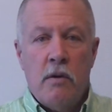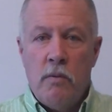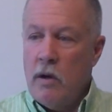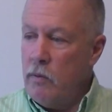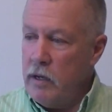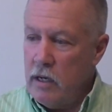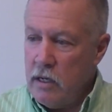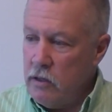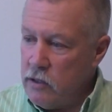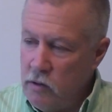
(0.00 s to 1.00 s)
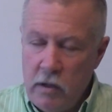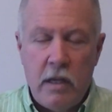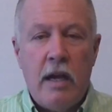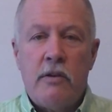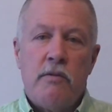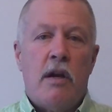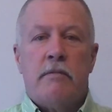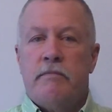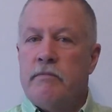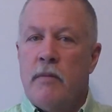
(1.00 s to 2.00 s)
Where are we going to go snort that drug?
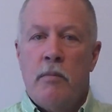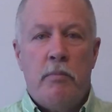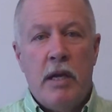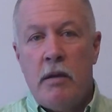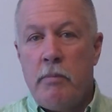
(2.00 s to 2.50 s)
Bing,